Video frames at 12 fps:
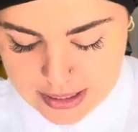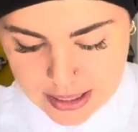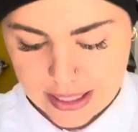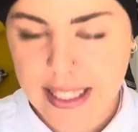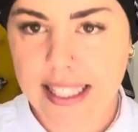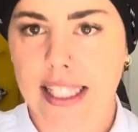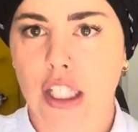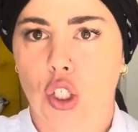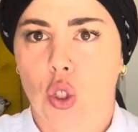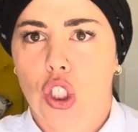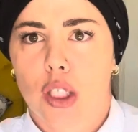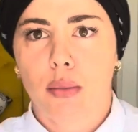This is
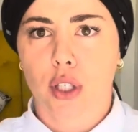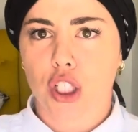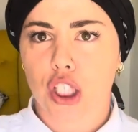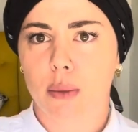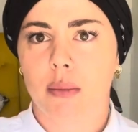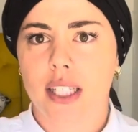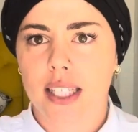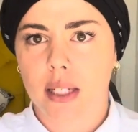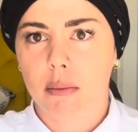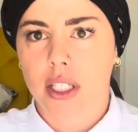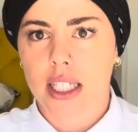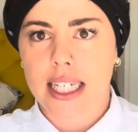not supposed to be
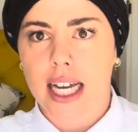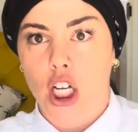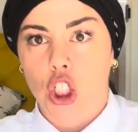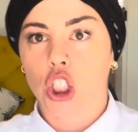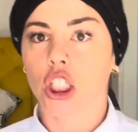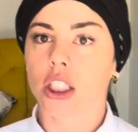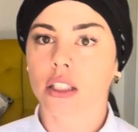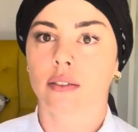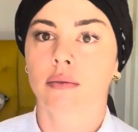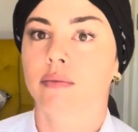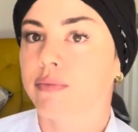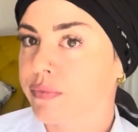slipping down.
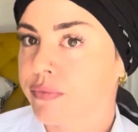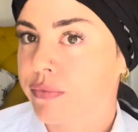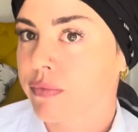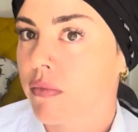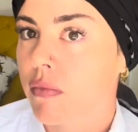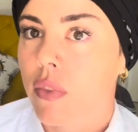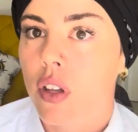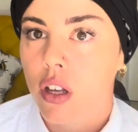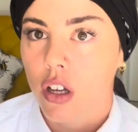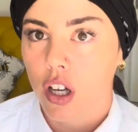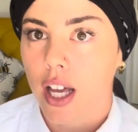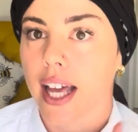
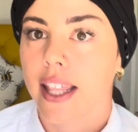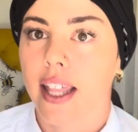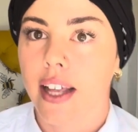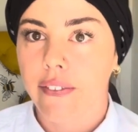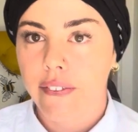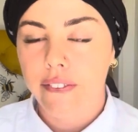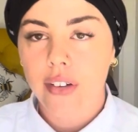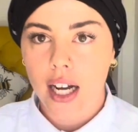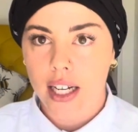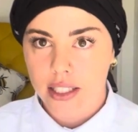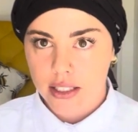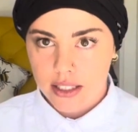Okay, then
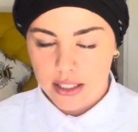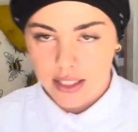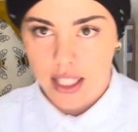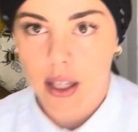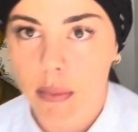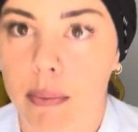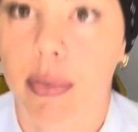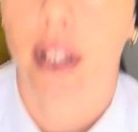final step.